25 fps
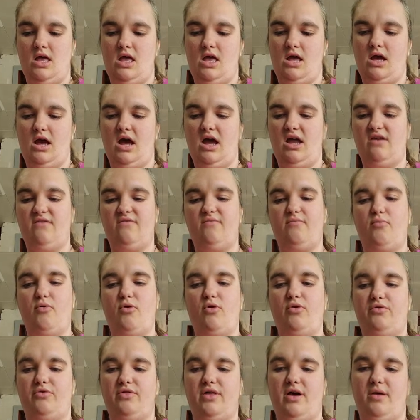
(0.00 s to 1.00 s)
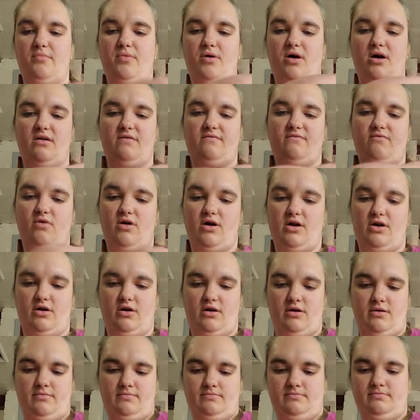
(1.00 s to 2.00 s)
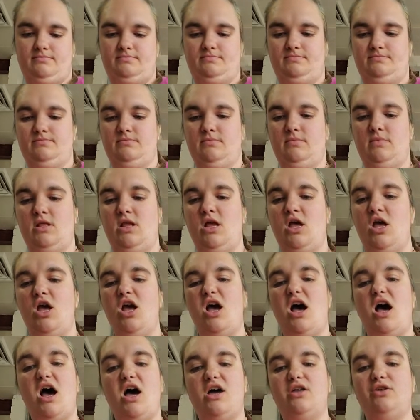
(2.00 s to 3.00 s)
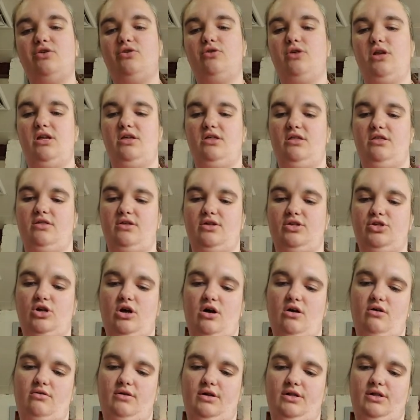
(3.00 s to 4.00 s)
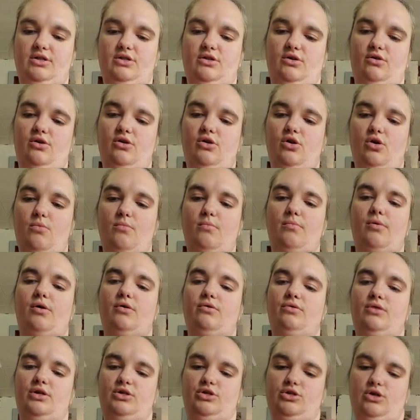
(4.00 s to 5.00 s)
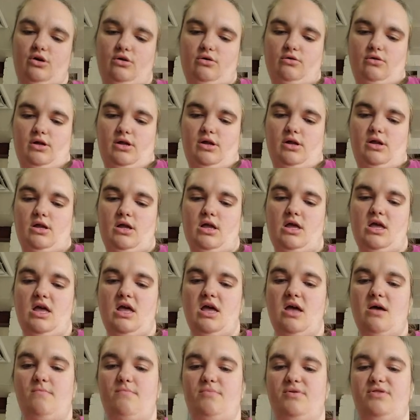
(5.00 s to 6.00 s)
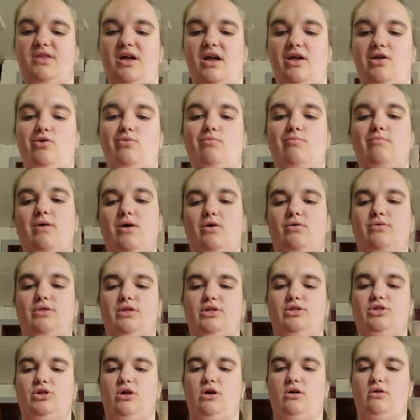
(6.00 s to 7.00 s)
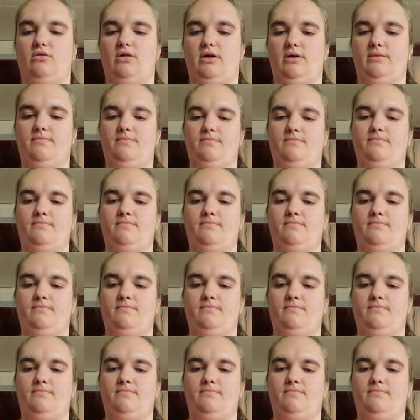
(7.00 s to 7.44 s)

and kind of boil that pot of water underneath the chocolate so you don't burn the chocolate, but that you melt the chocolate.